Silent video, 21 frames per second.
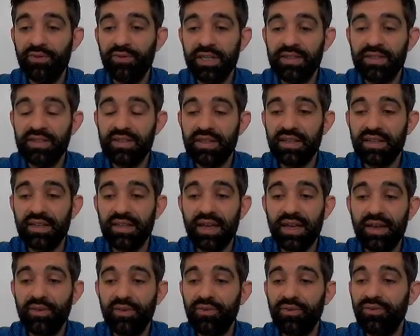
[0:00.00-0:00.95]
with
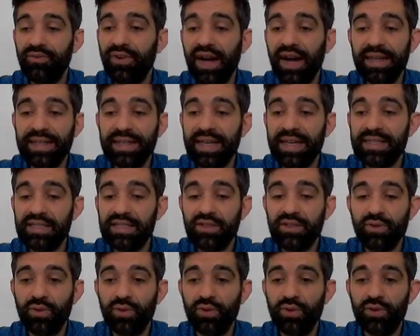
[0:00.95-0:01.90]

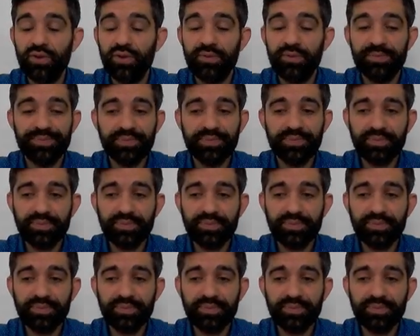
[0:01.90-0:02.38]
finance or